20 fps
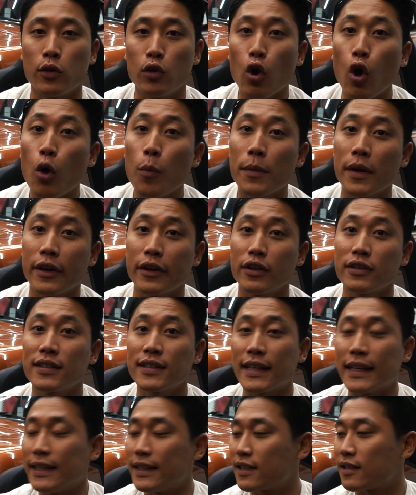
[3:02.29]
door
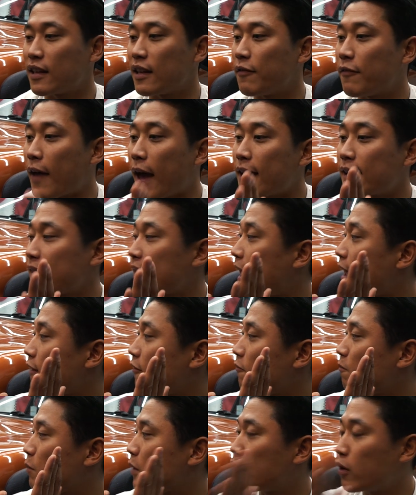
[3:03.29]
mirrors is the fact
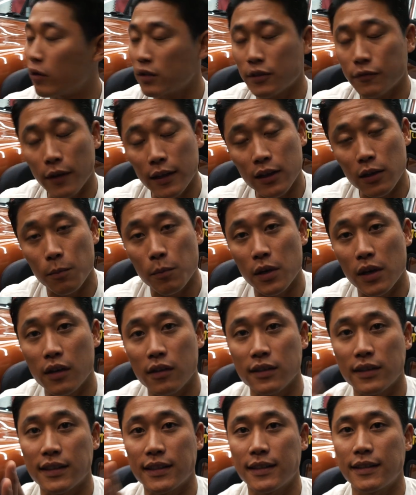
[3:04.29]
that because fender
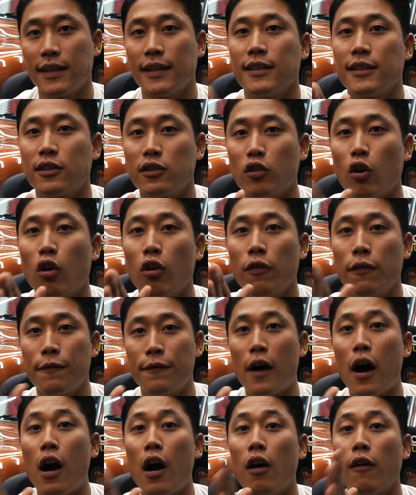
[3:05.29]
mirrors sit so
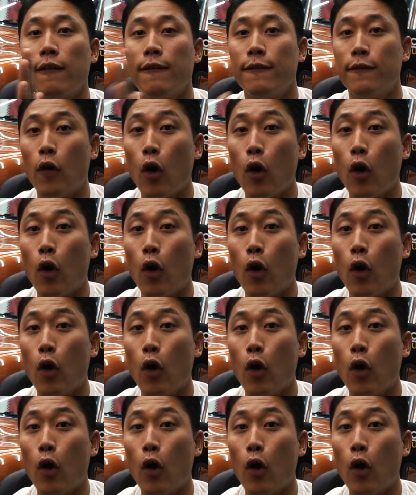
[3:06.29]
far